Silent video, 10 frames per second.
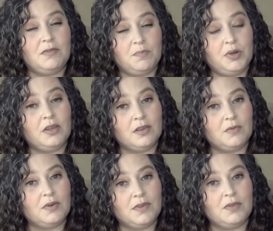putting the
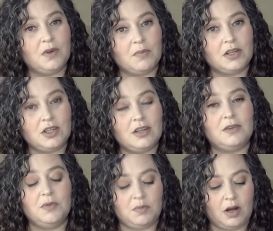review on my
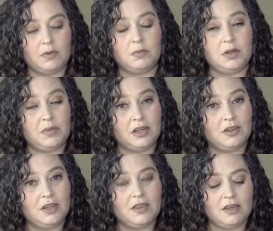channel would probably be a
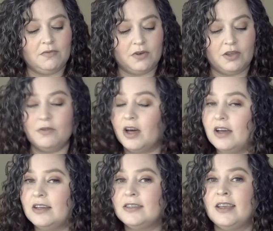good thing for you
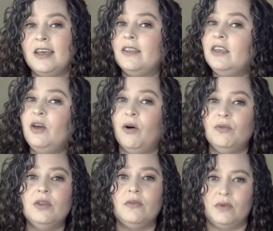guys, the
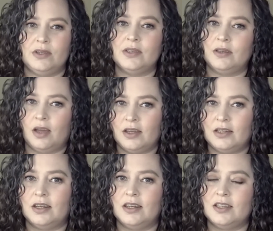only reason I
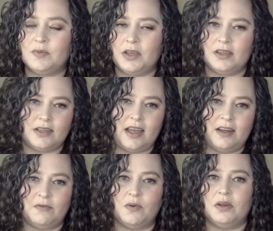did it is because I had
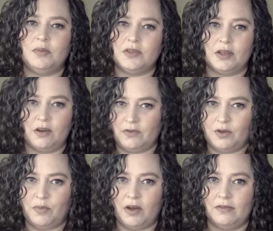a 40% off
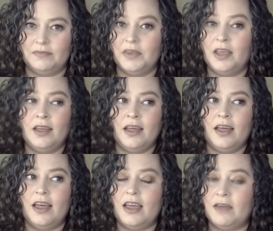coupon.
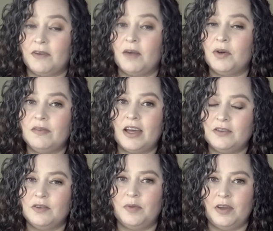If I would have had
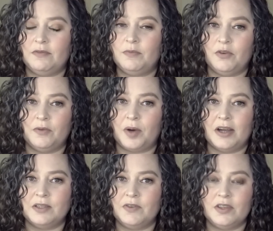to have paid full
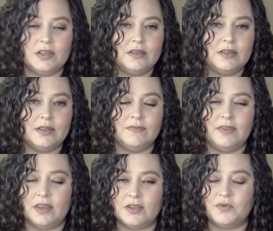price for this,
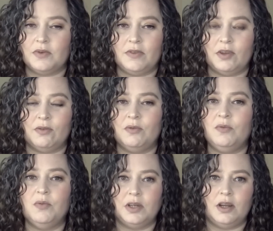this review
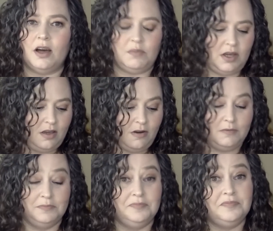would not be here.
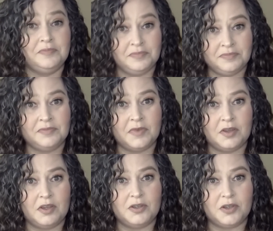
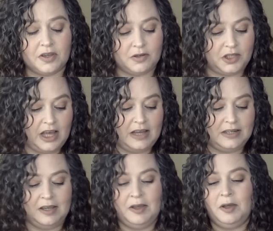So there's that.
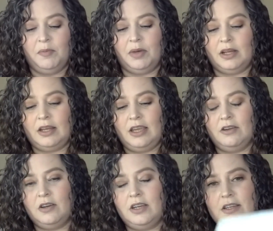But
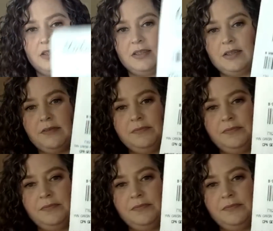here is